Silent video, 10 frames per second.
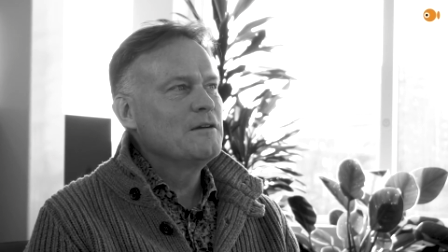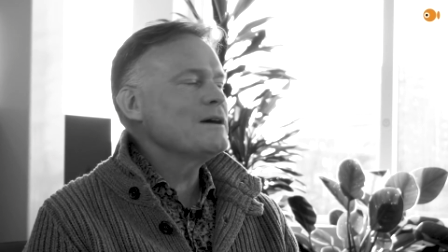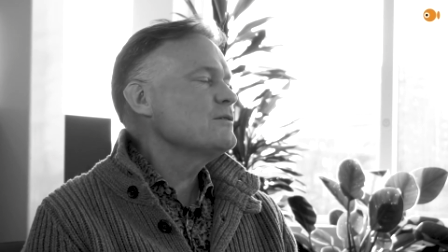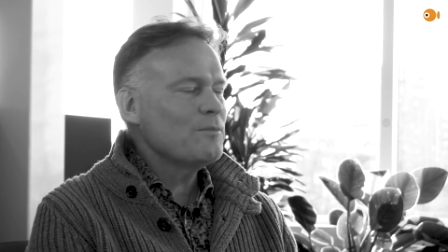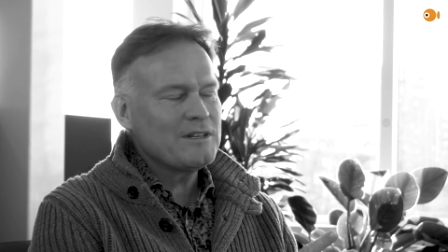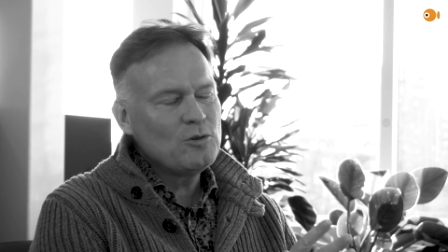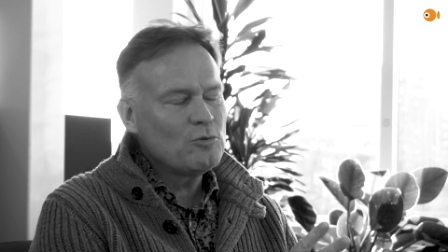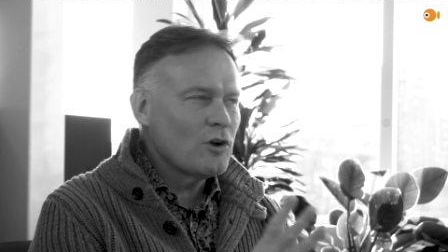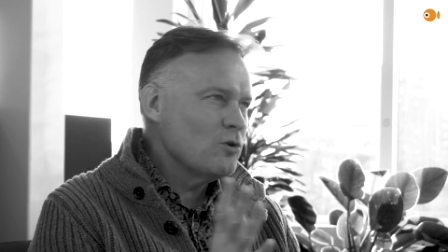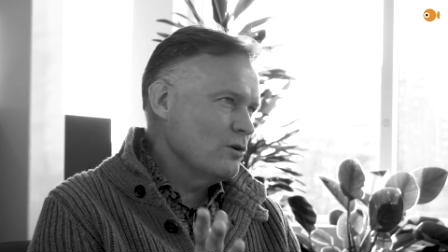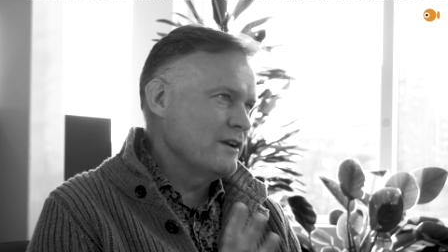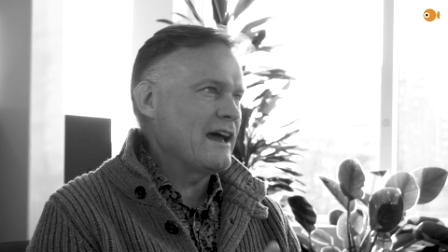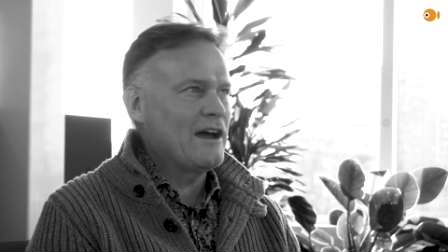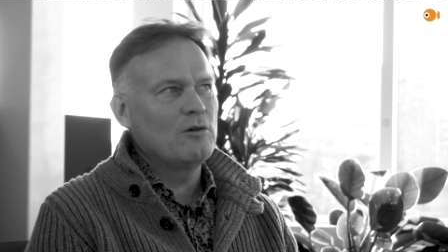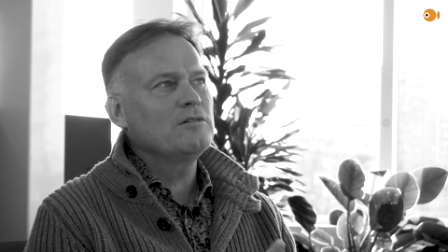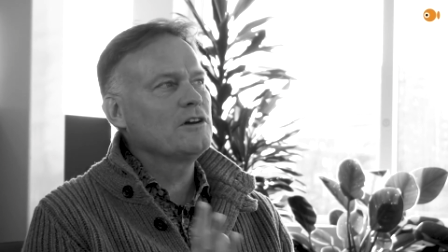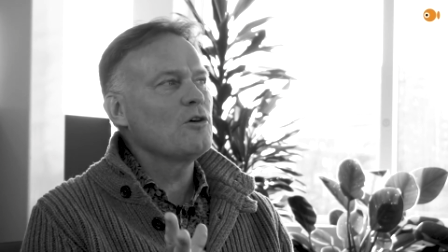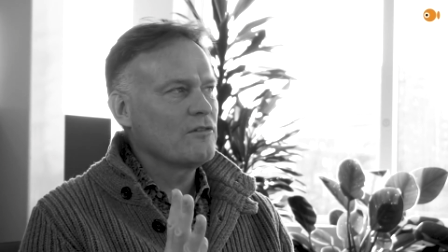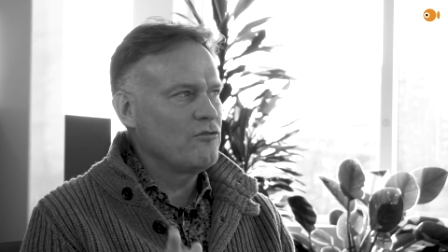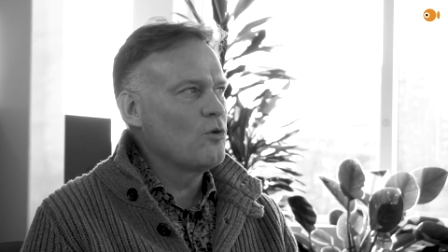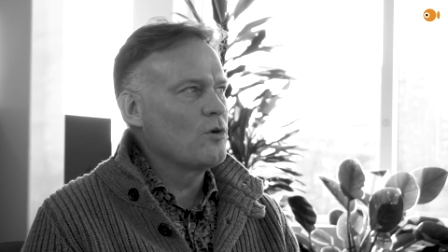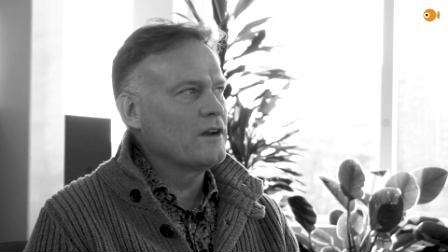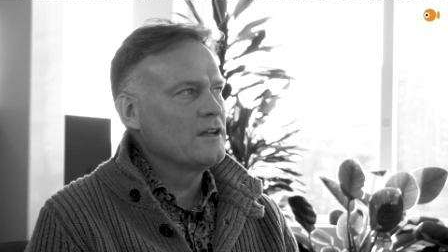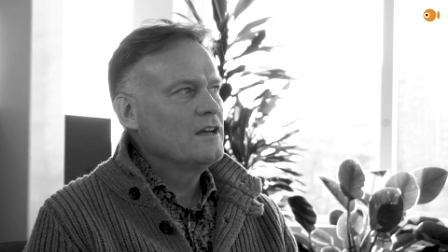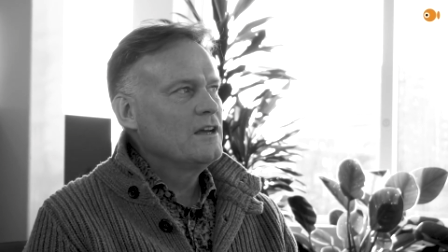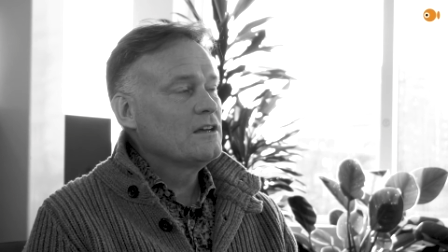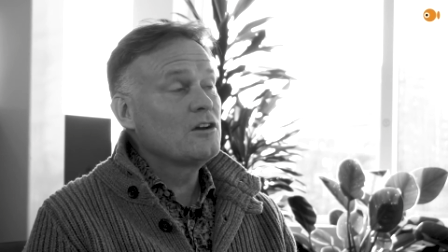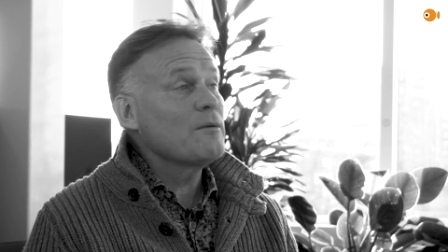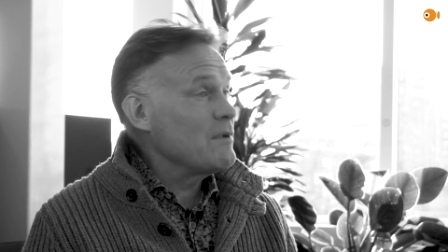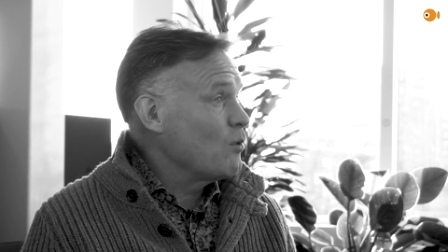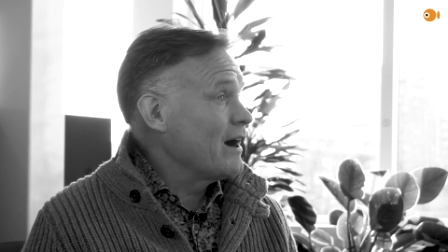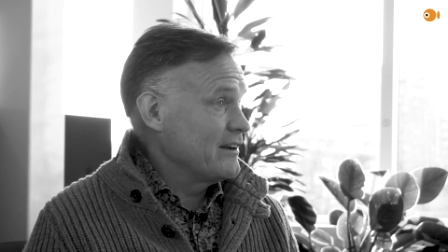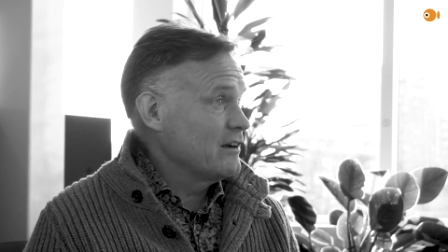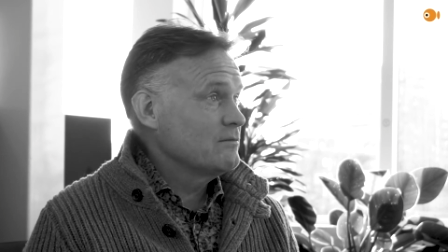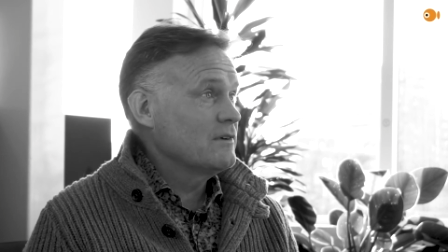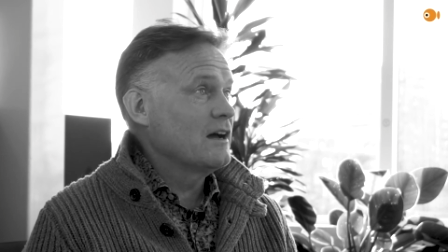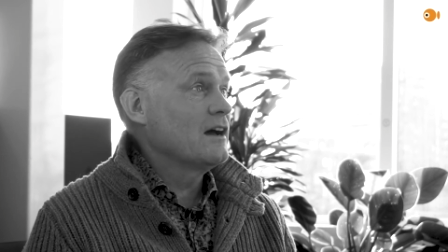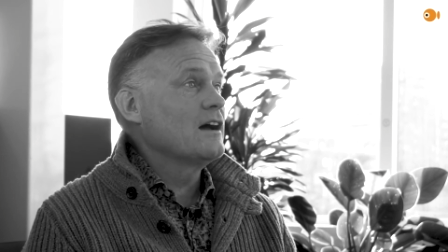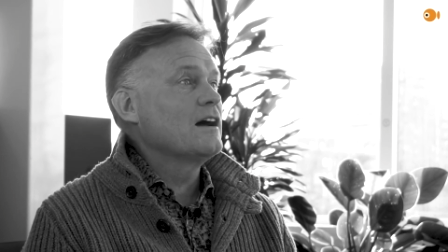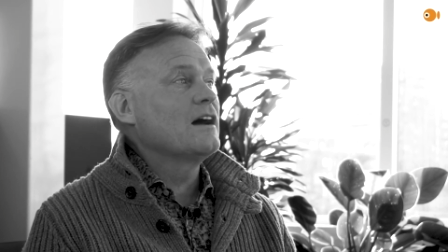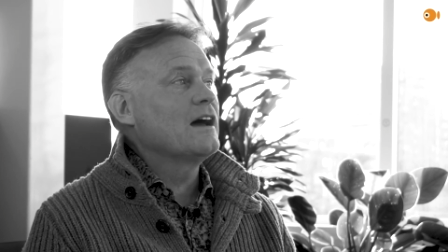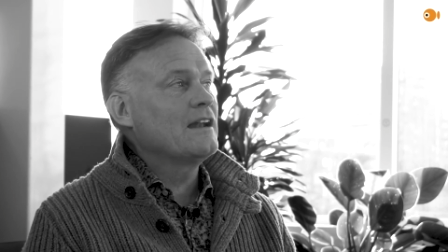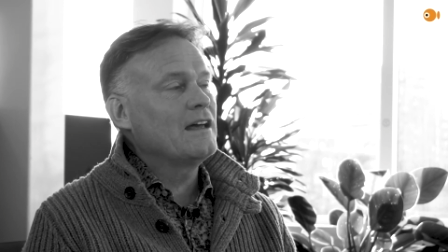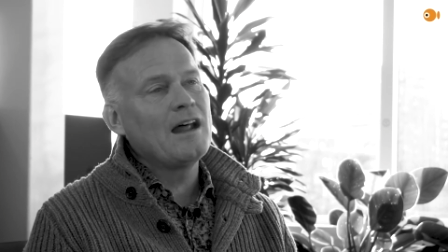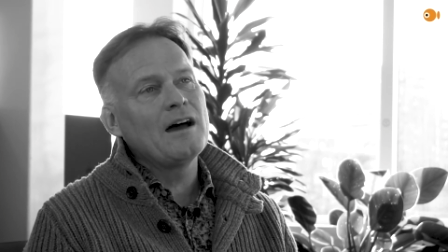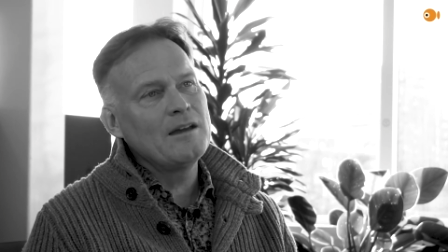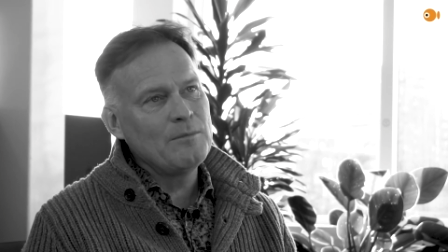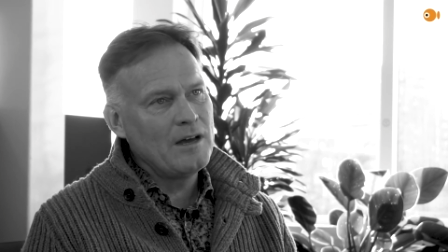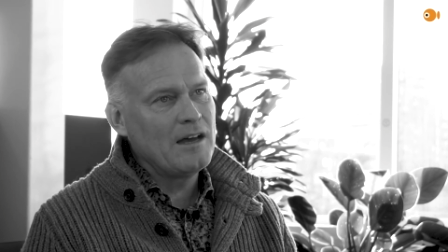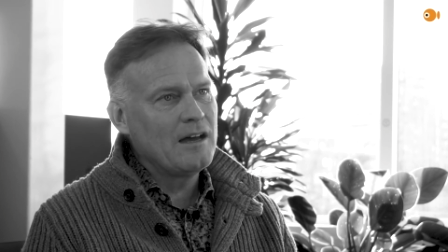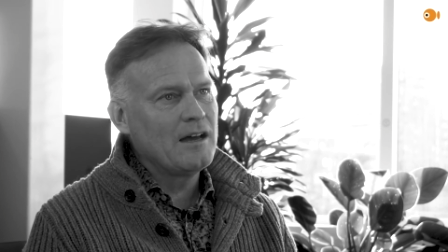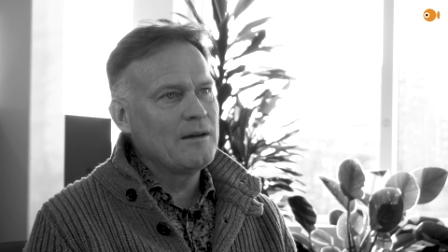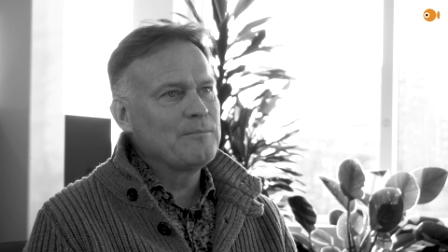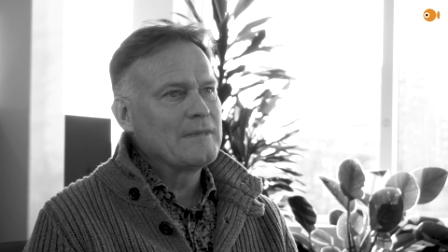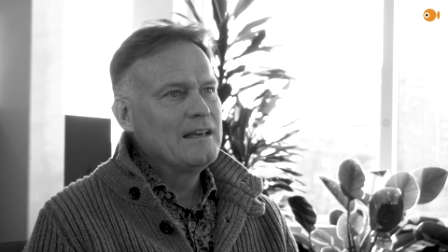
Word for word: But but your role now going forward gonna be wider. Mm. Uh, and and I'm uh,